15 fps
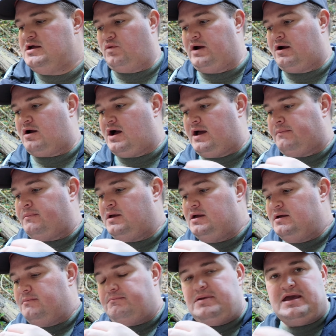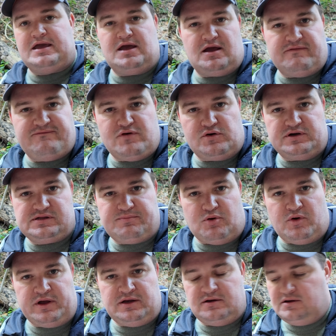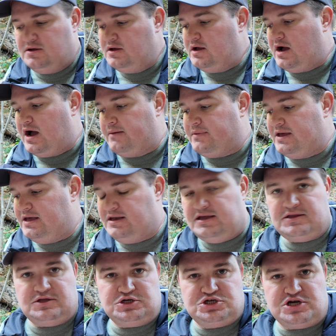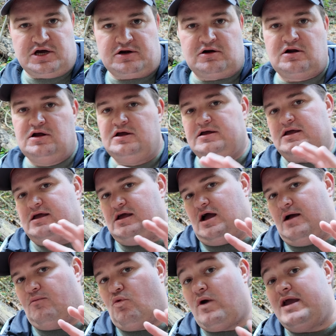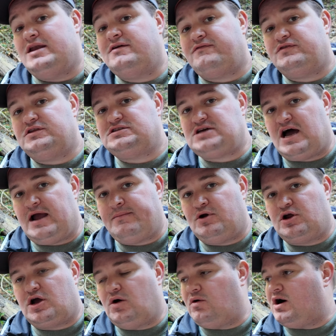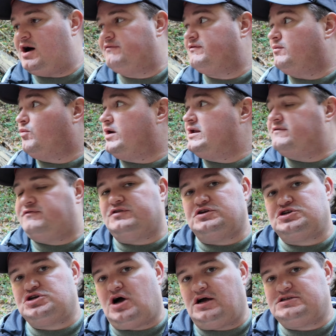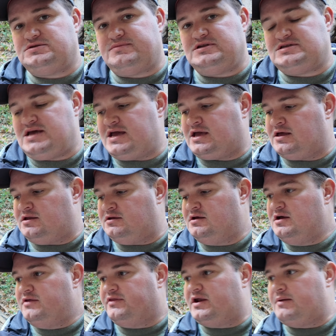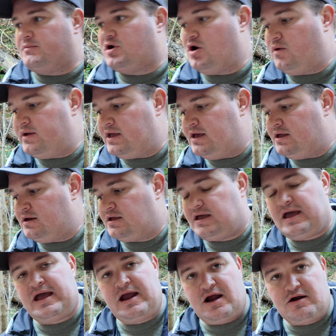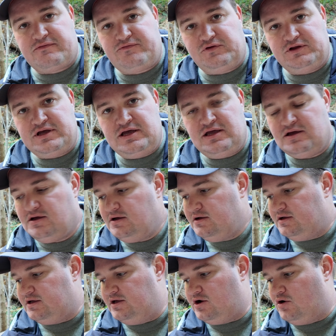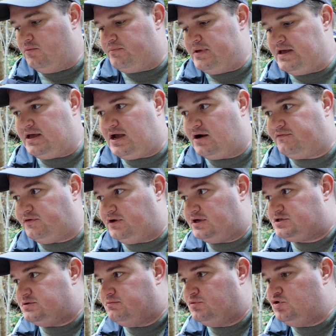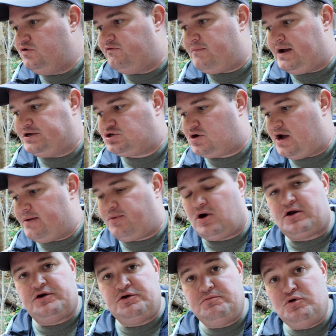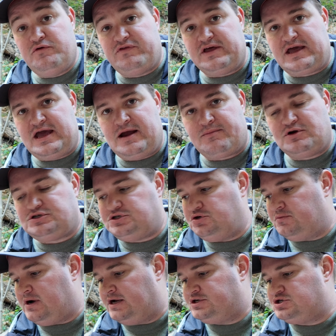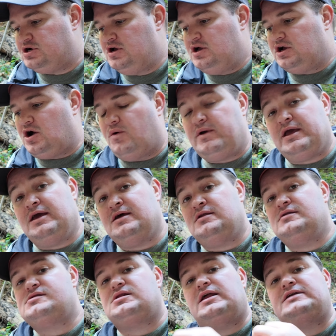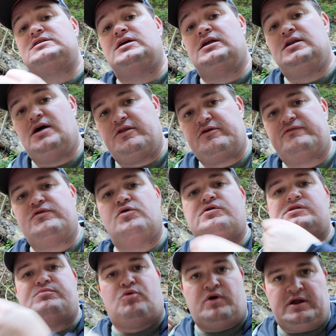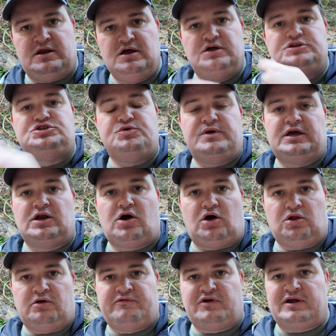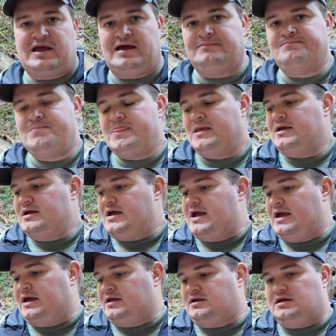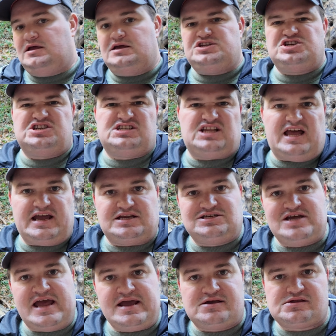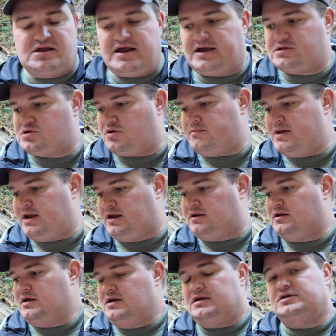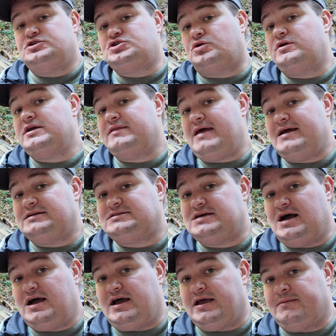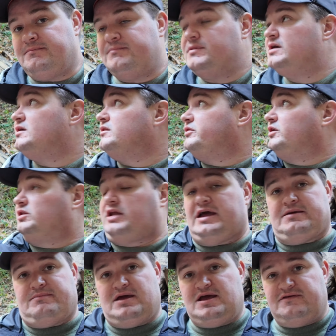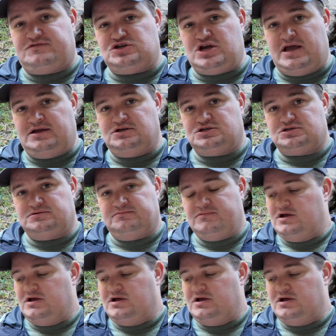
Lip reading: Where I'm picking a focus point, I'm hitting the shutter, I'm waiting for the timer to go off, I'm waiting for the shot to be taken, then I'm going in carefully, being careful not to move my tripod and move the camera too much, going in, selecting another focus point, doing it all over again. And it just takes an extra minute. During that time, the light may have changed.